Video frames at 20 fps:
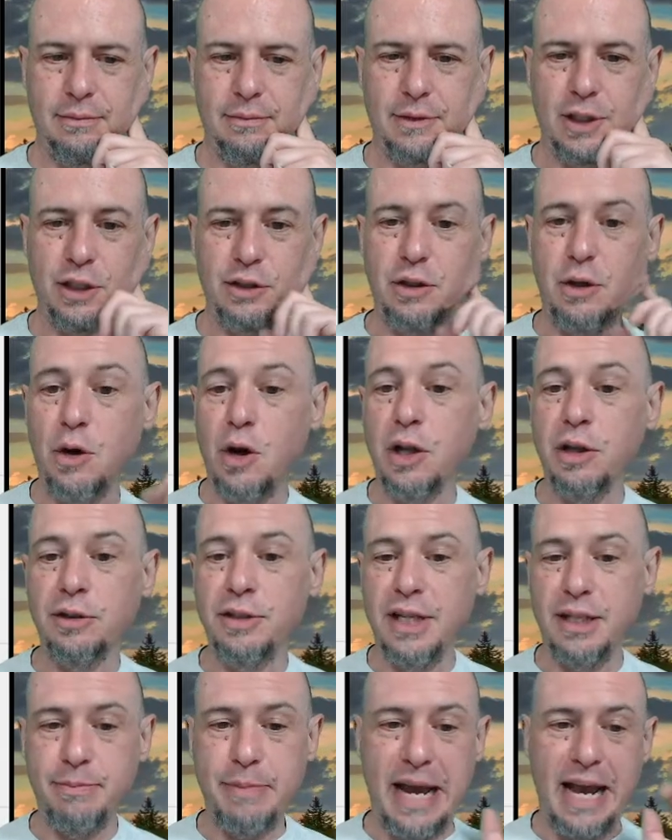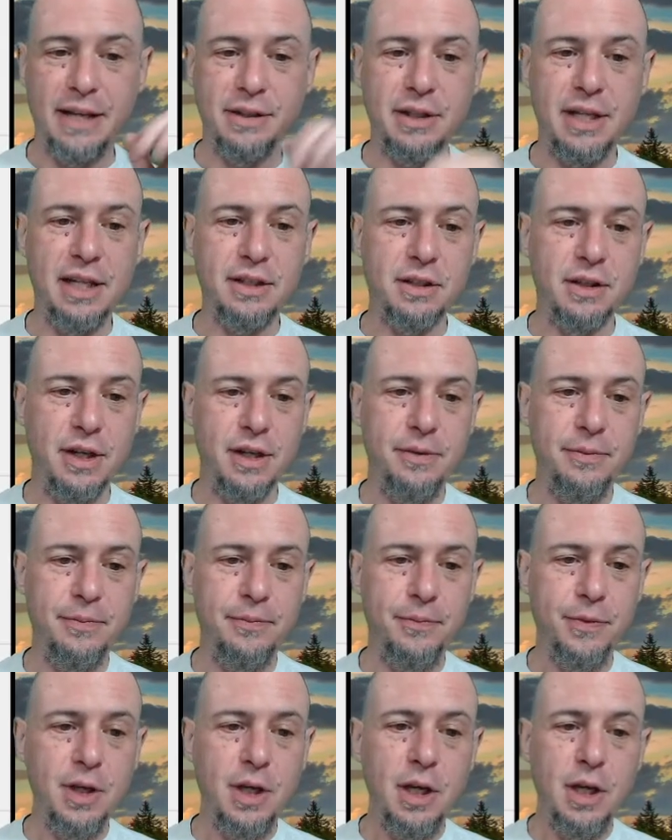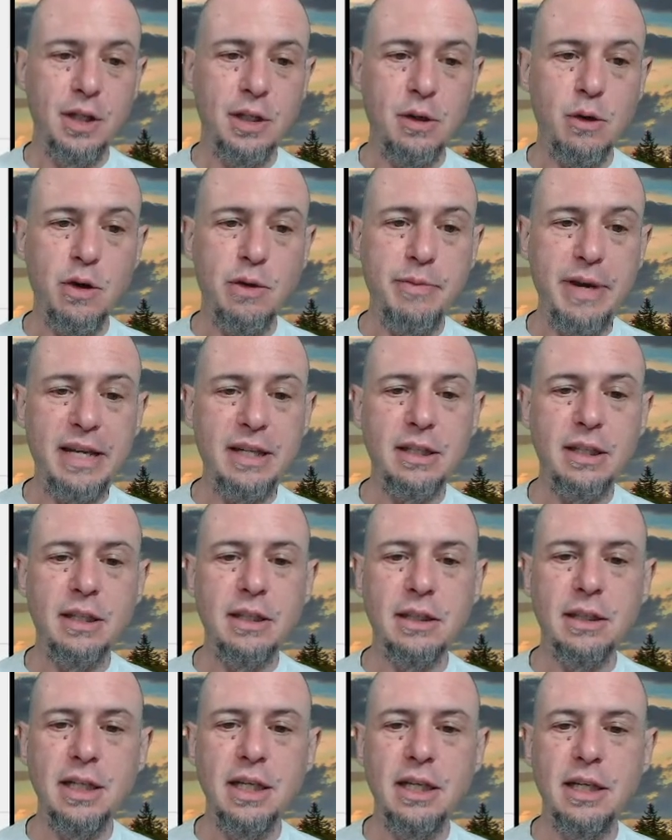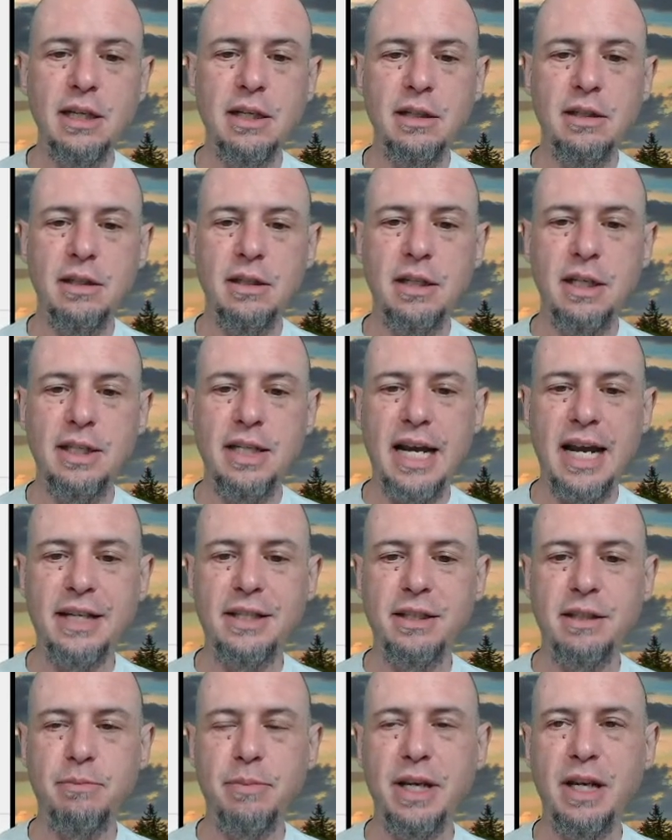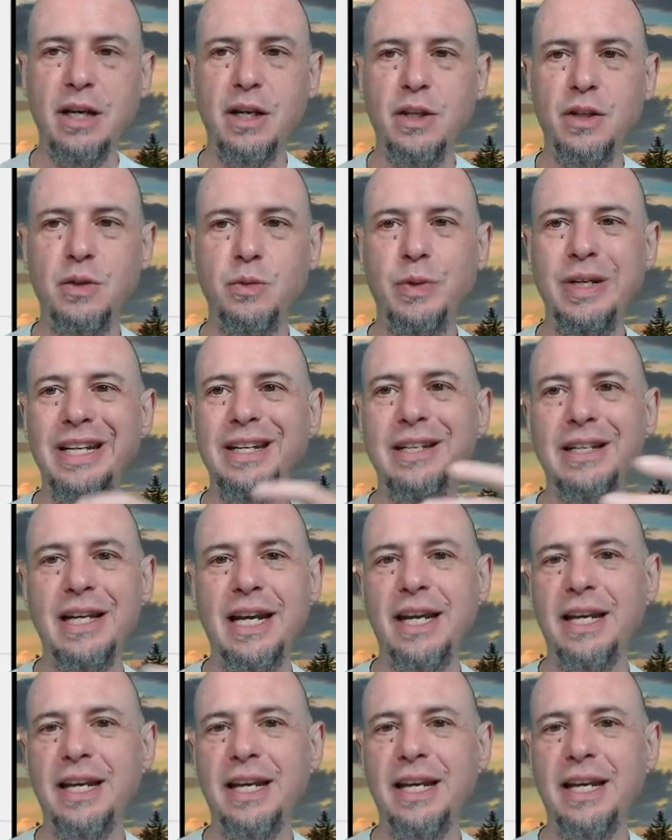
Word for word: So all our tests passed, so that's good. So we basically deleted a test because we didn't like